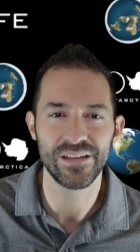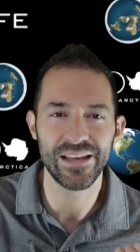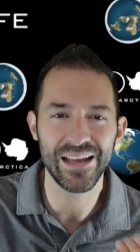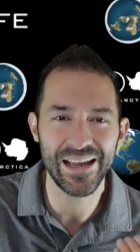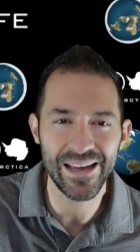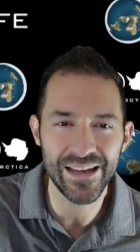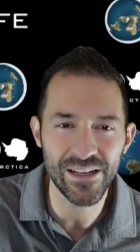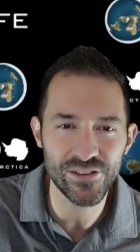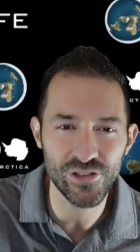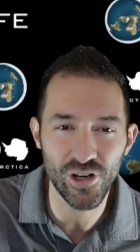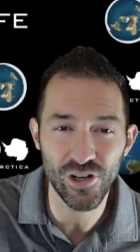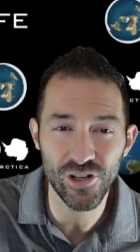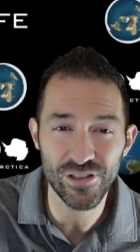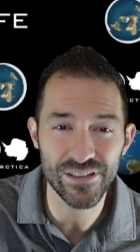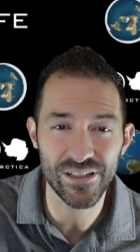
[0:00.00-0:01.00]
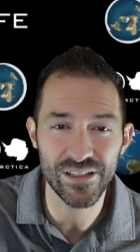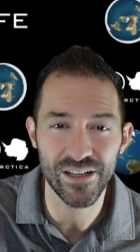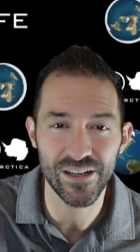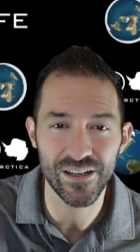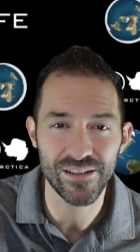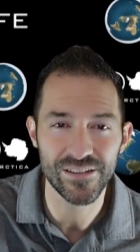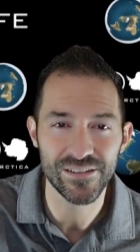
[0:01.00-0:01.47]

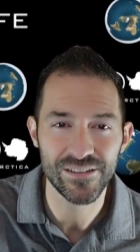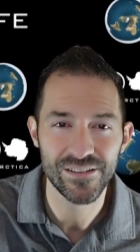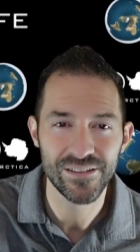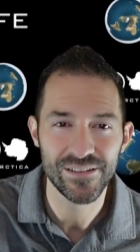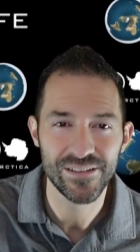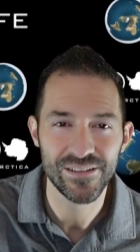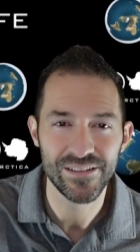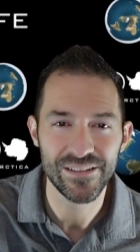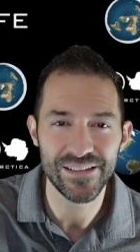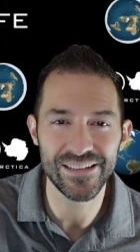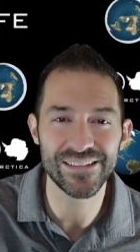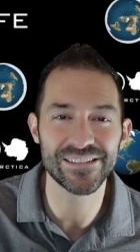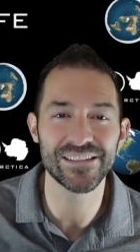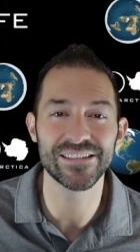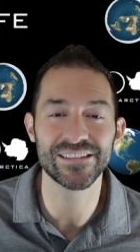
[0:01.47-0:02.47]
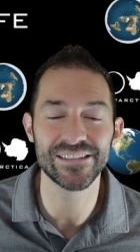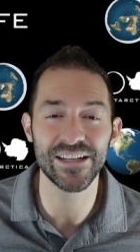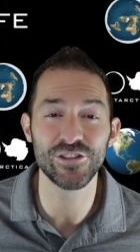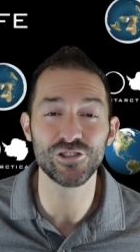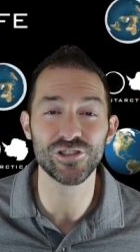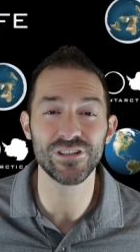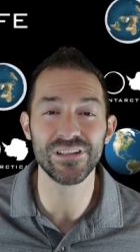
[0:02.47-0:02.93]
Antarctica is
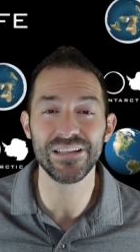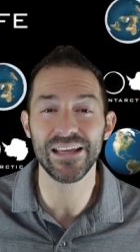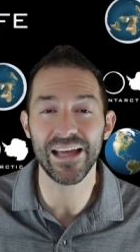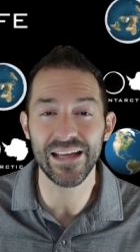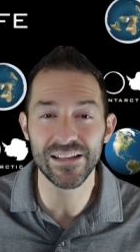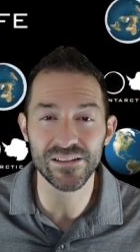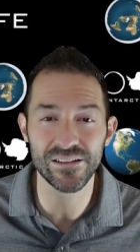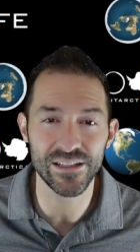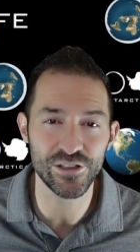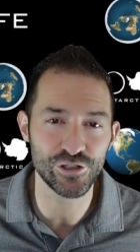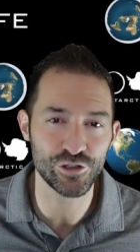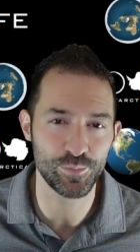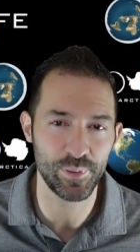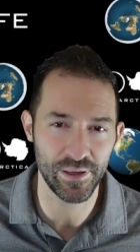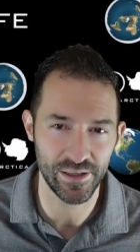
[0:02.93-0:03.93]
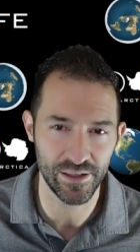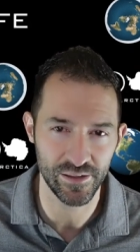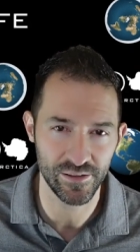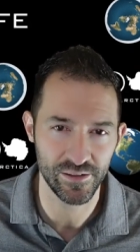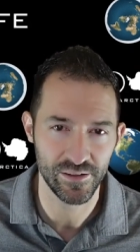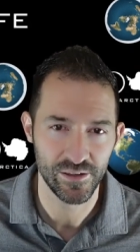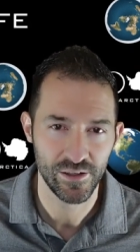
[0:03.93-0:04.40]
essentially a
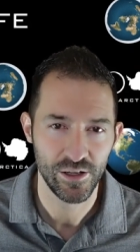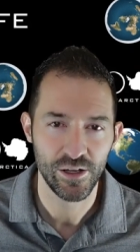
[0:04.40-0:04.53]
linchpin